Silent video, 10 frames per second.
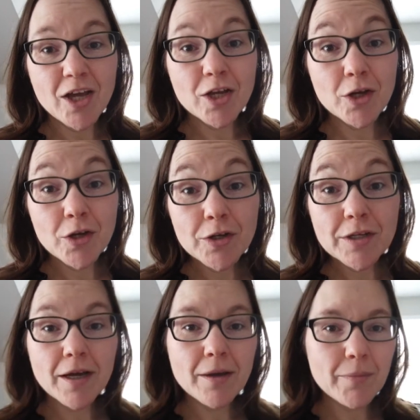
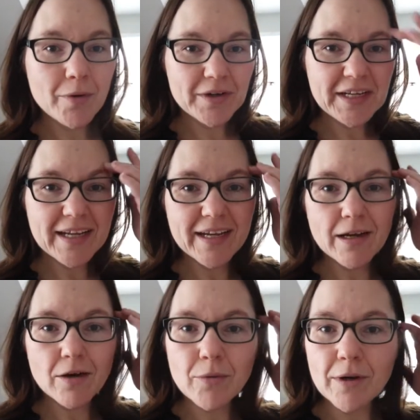Good morning.
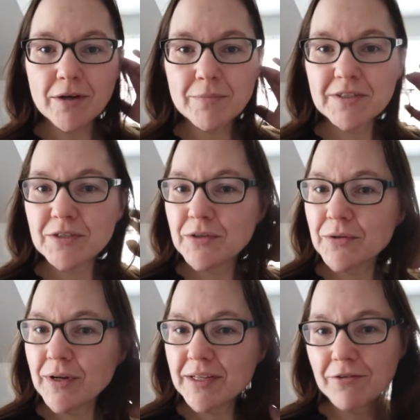Welcome
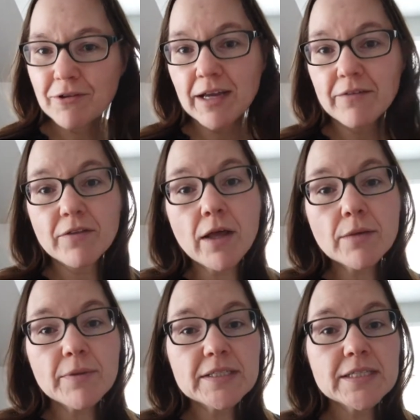to another day of
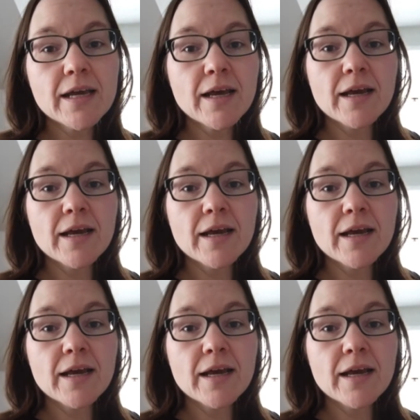Vlogmas.